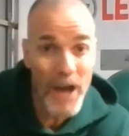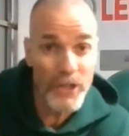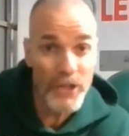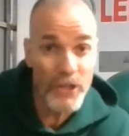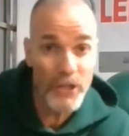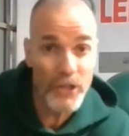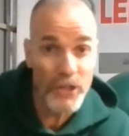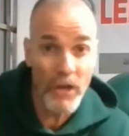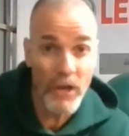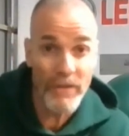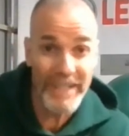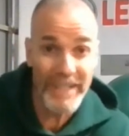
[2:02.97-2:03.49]
you're
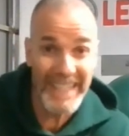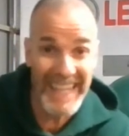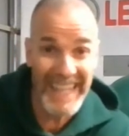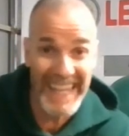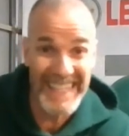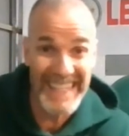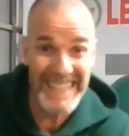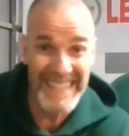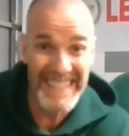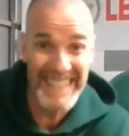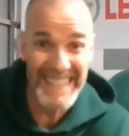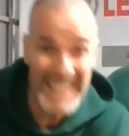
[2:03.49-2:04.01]
starting to
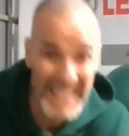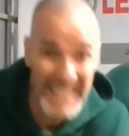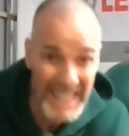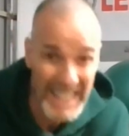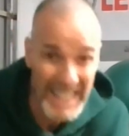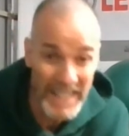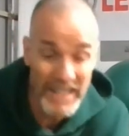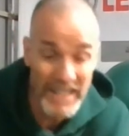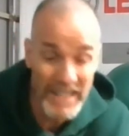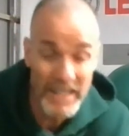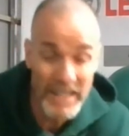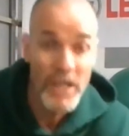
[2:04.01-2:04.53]
gain
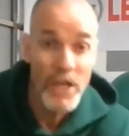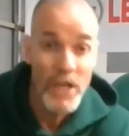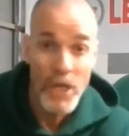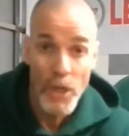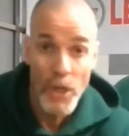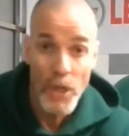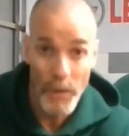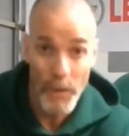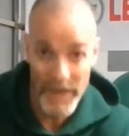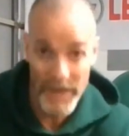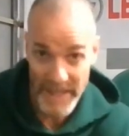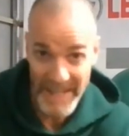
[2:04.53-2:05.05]
distance
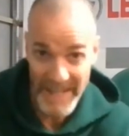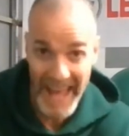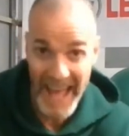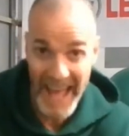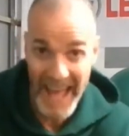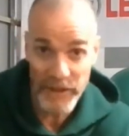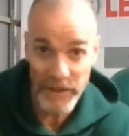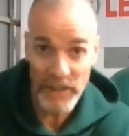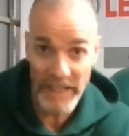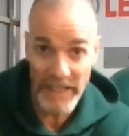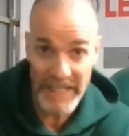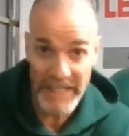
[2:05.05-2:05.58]
with an
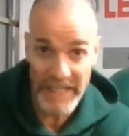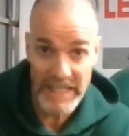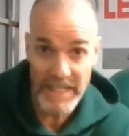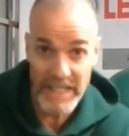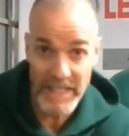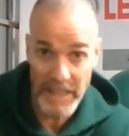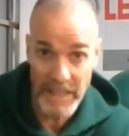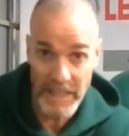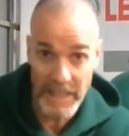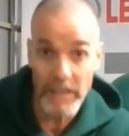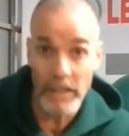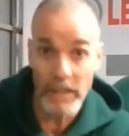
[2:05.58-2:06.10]
athletic
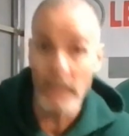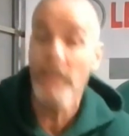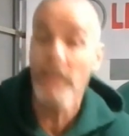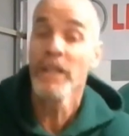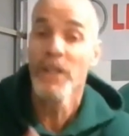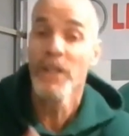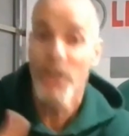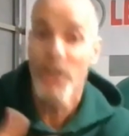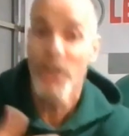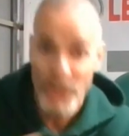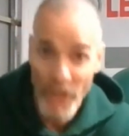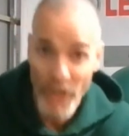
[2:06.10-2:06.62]

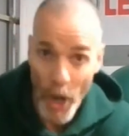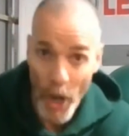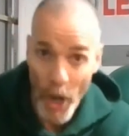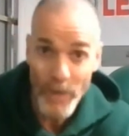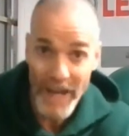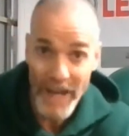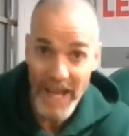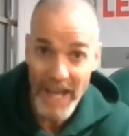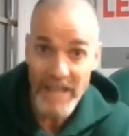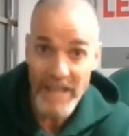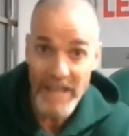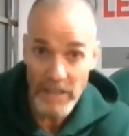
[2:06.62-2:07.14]
skill
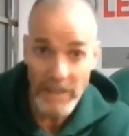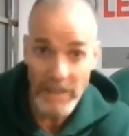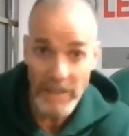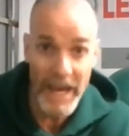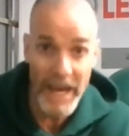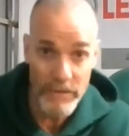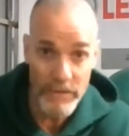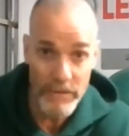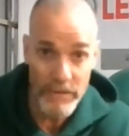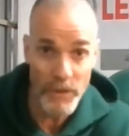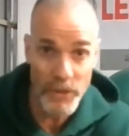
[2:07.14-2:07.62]
known as the lateral